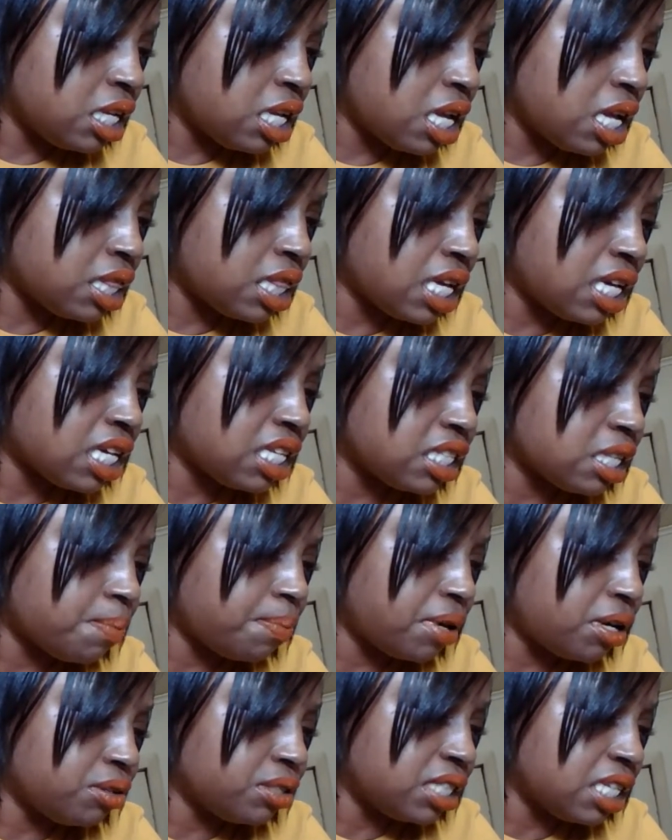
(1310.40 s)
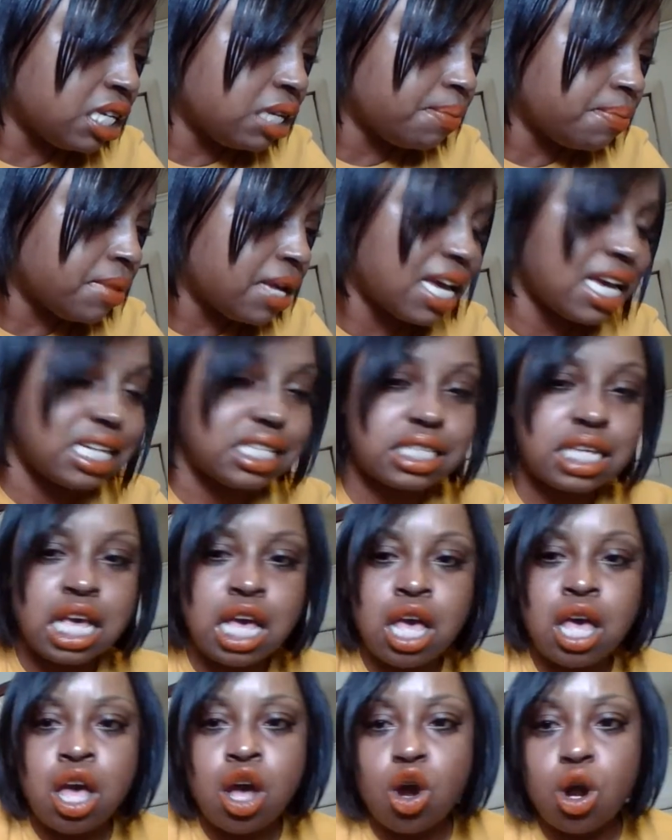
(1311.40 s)
I think it's a protein base.
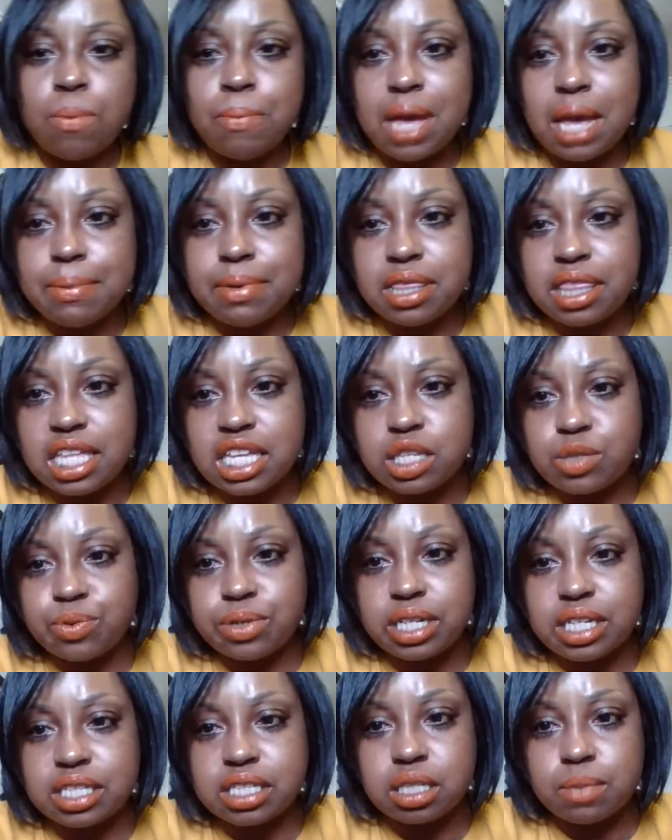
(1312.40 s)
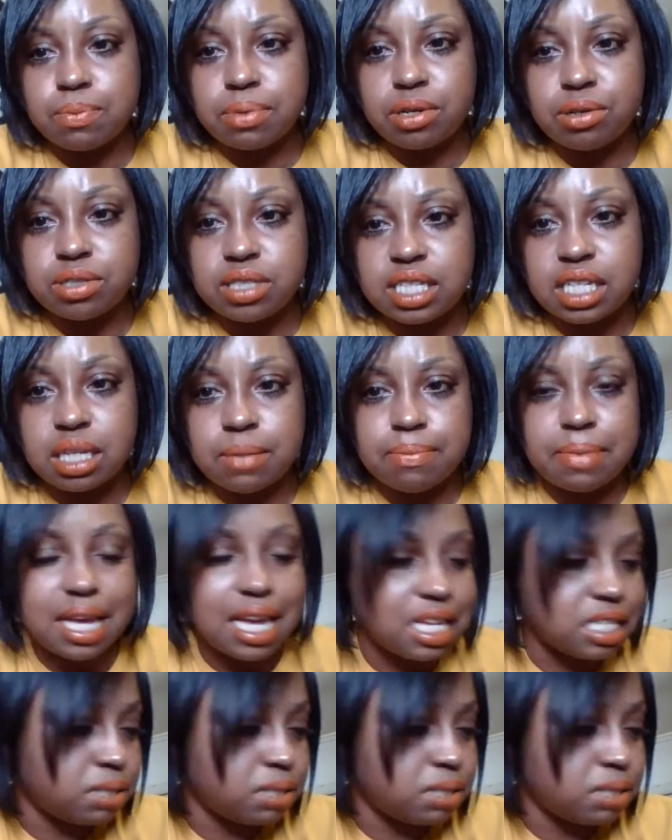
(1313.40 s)
Or maybe this one is the protein base.